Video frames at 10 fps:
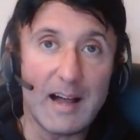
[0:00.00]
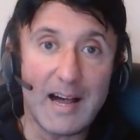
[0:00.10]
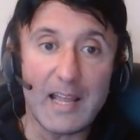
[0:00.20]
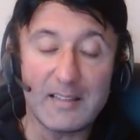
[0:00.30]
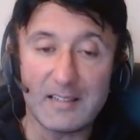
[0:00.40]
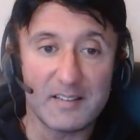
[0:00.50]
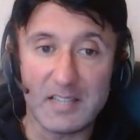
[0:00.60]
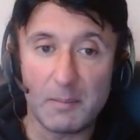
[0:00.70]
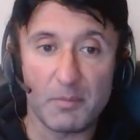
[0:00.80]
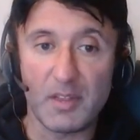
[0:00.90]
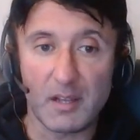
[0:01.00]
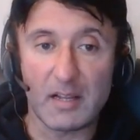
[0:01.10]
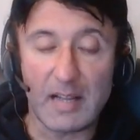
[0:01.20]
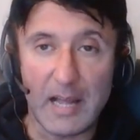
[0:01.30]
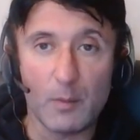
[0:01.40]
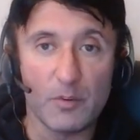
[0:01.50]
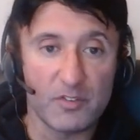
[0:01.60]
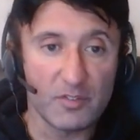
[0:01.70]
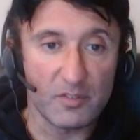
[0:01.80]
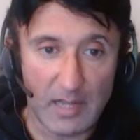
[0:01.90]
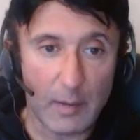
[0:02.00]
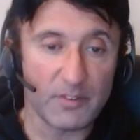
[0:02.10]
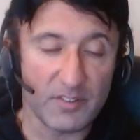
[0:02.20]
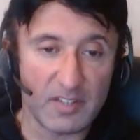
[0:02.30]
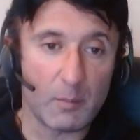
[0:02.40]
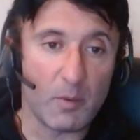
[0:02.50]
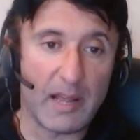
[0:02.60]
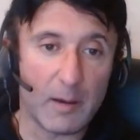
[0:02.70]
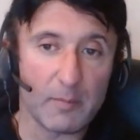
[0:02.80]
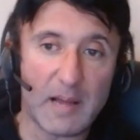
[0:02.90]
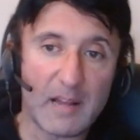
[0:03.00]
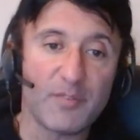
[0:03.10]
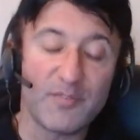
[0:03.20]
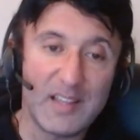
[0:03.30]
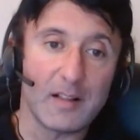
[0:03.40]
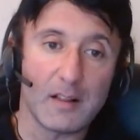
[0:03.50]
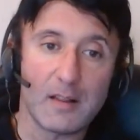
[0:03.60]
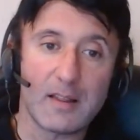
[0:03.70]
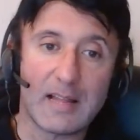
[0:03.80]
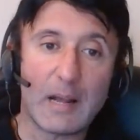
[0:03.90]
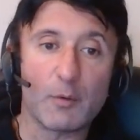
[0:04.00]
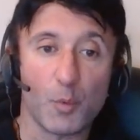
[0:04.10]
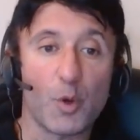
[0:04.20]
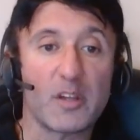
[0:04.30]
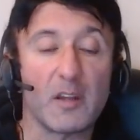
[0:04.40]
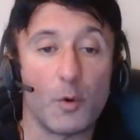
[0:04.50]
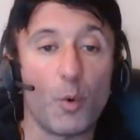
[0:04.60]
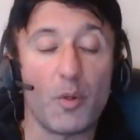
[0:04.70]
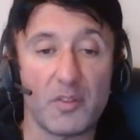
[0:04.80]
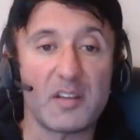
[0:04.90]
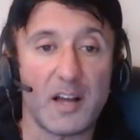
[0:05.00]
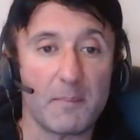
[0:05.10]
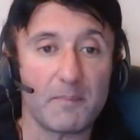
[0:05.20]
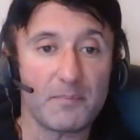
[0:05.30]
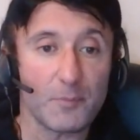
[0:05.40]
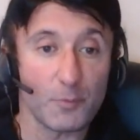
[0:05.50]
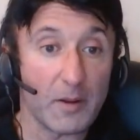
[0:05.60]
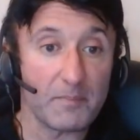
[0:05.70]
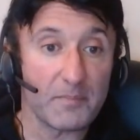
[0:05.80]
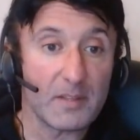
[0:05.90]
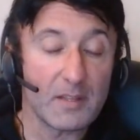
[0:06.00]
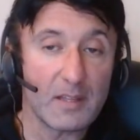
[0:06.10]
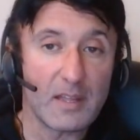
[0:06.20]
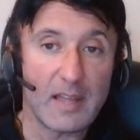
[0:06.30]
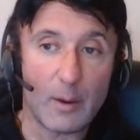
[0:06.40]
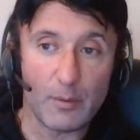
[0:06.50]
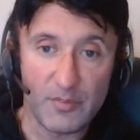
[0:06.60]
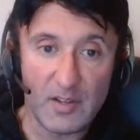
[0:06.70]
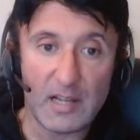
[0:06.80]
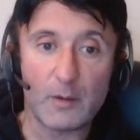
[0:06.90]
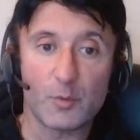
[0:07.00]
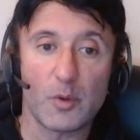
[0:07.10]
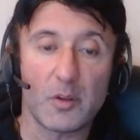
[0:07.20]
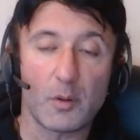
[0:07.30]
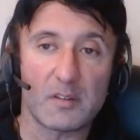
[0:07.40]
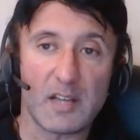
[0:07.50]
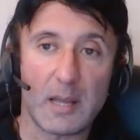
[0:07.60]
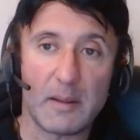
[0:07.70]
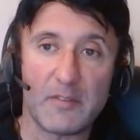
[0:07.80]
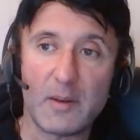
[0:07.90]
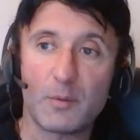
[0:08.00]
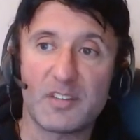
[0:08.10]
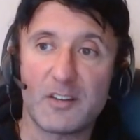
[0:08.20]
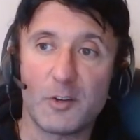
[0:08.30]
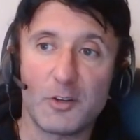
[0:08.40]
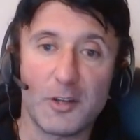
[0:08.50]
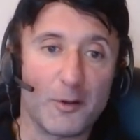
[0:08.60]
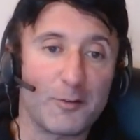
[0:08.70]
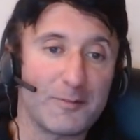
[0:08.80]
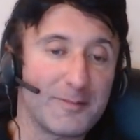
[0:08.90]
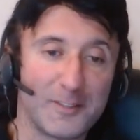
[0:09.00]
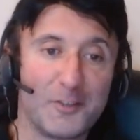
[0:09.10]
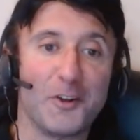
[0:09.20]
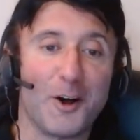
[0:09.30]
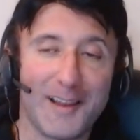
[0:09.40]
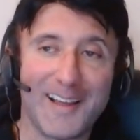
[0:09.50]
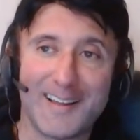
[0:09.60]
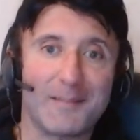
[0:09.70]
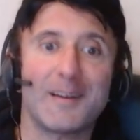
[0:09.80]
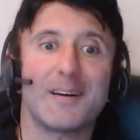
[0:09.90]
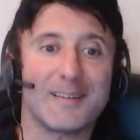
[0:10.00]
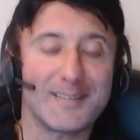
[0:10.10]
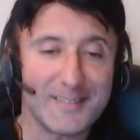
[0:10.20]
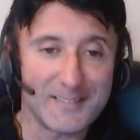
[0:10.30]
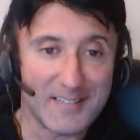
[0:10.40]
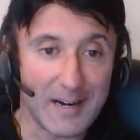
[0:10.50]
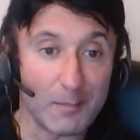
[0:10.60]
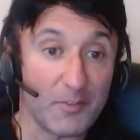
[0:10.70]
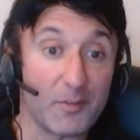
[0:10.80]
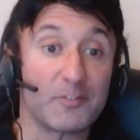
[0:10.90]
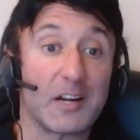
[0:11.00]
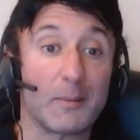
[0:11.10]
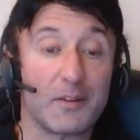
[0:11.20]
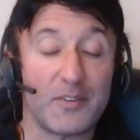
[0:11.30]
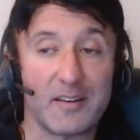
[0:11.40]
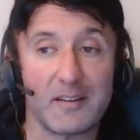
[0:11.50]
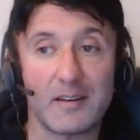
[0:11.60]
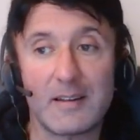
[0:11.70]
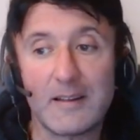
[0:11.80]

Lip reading: I did the same thing. Like I was the same way. I'd feel like I was working all the time, right? I would feel like I was working all the time. And if anyone said, you know, you're not, I'd be like, oh, terrible, feel terribly offended.